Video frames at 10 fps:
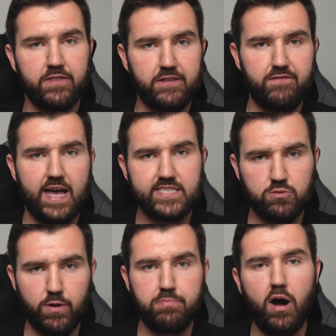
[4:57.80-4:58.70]
the fastest
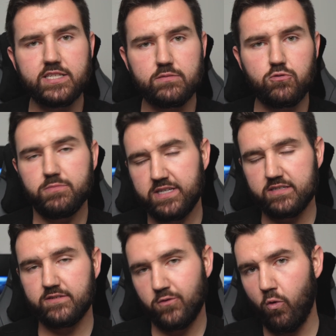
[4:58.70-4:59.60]
way possible
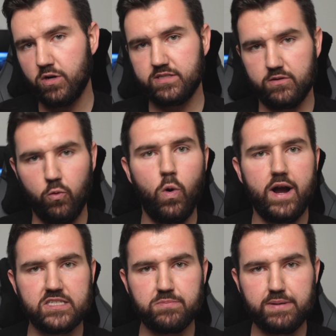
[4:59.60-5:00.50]
because of course
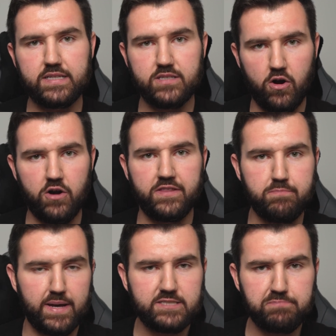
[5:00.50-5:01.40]
wired speeds are the
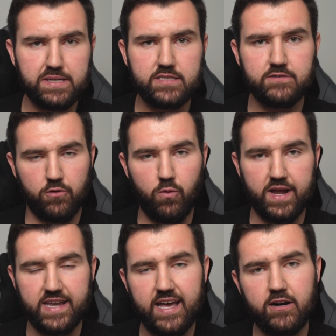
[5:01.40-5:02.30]
best speeds for
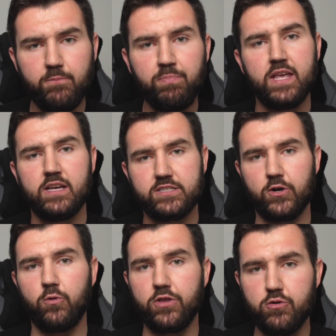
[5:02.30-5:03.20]
right now.
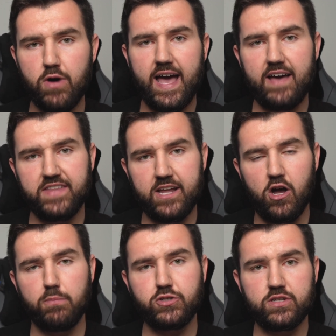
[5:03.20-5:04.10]
So you have that
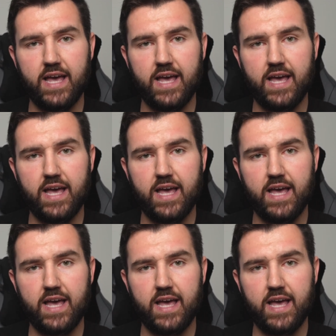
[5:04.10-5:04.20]
option